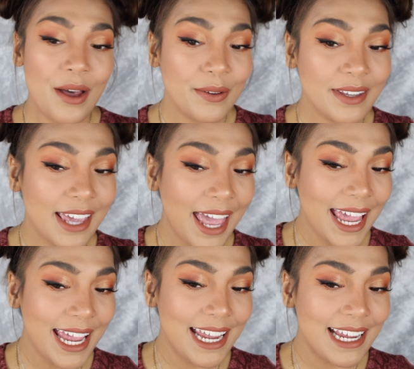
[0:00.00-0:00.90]

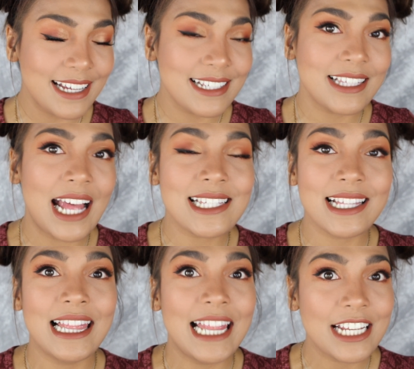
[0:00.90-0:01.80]
Okay, so that's
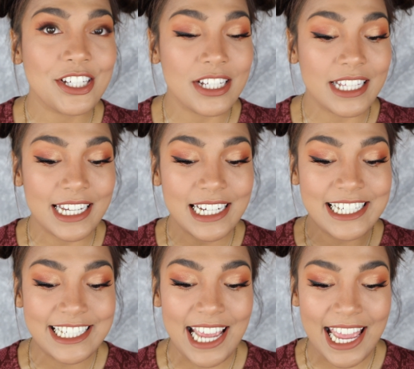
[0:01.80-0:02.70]
literally
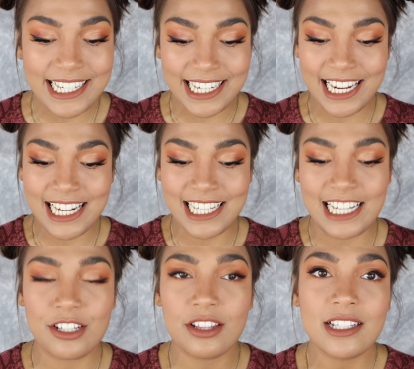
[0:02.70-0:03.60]
dead easy.
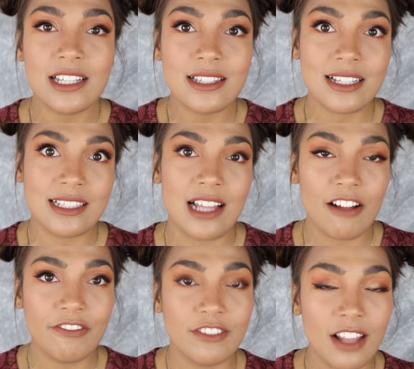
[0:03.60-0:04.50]
So this is the
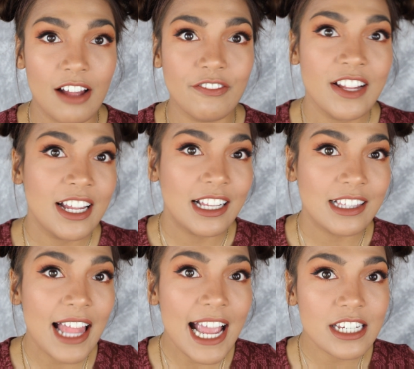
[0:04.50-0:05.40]
self-love
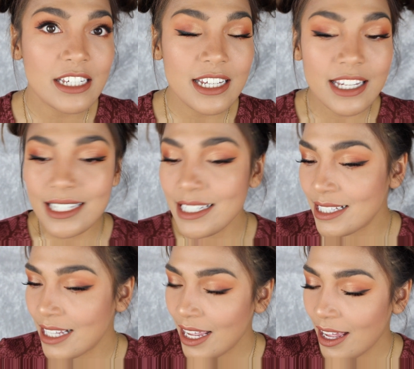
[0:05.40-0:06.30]
lashes
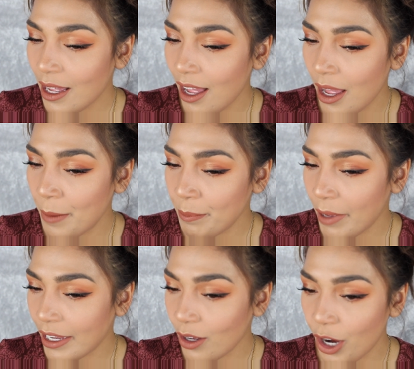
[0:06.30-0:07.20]

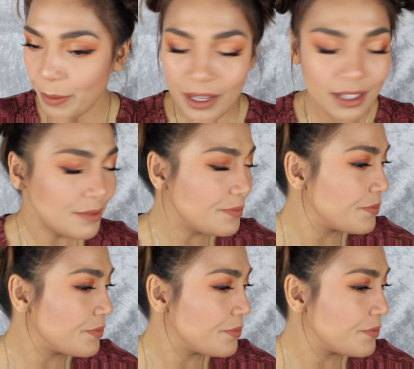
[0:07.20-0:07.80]
by Carmi.